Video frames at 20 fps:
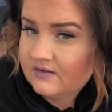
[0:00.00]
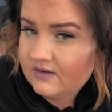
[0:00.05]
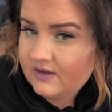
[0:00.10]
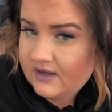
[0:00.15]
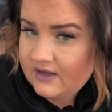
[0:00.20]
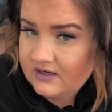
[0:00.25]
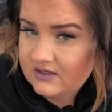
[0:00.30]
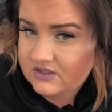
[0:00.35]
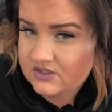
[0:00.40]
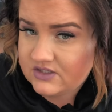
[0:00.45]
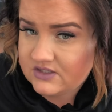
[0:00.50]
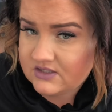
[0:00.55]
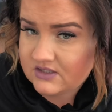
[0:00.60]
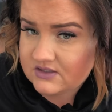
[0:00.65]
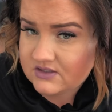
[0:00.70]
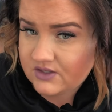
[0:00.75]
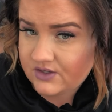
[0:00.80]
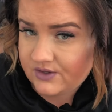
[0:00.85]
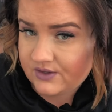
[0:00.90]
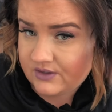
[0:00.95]
And it just does a
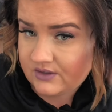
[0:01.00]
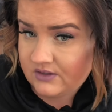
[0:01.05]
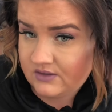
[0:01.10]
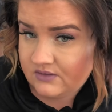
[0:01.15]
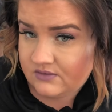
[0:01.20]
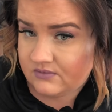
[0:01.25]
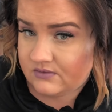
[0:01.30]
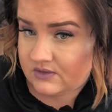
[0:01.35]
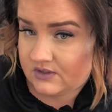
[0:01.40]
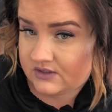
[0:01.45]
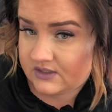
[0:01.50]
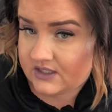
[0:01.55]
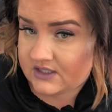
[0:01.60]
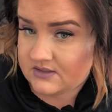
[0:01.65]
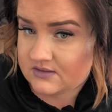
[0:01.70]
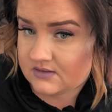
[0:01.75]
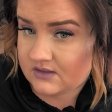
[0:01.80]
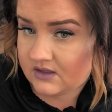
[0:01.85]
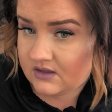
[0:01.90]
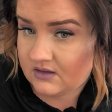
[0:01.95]
curl real
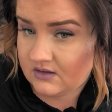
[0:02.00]
nicely.